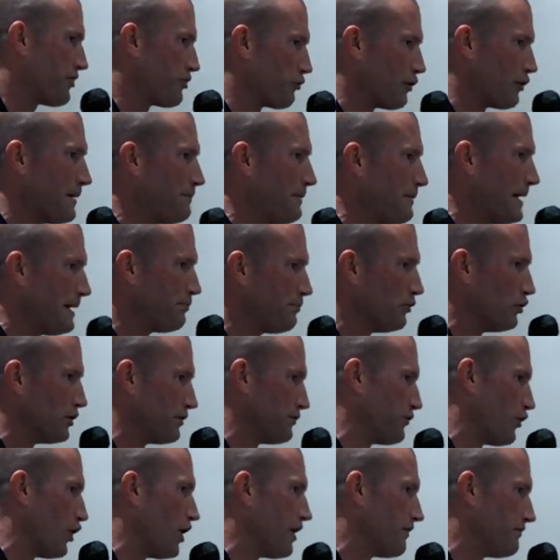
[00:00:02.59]
got three people
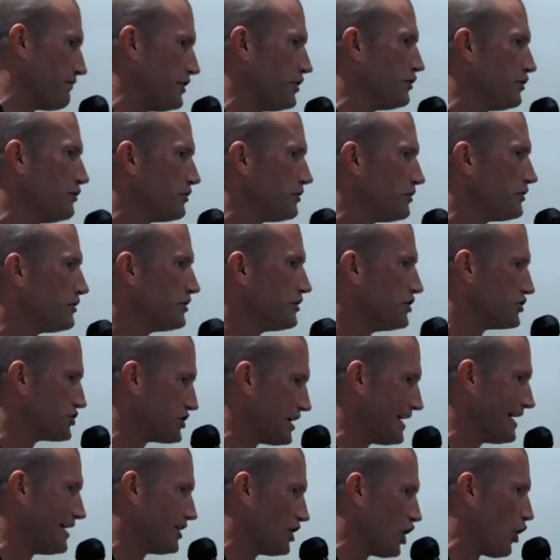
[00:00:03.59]
in front of you, you
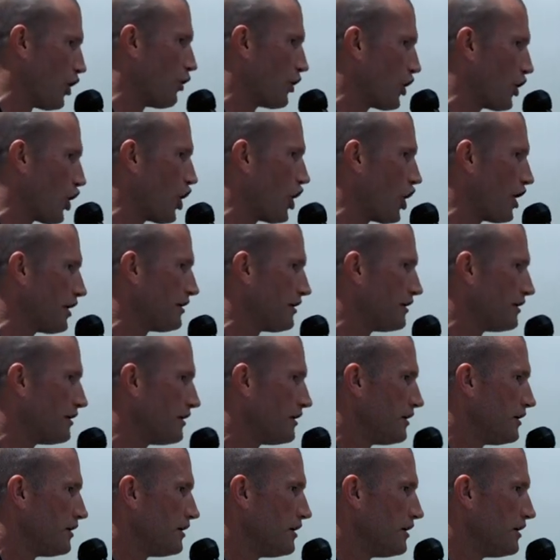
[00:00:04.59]
see it going on.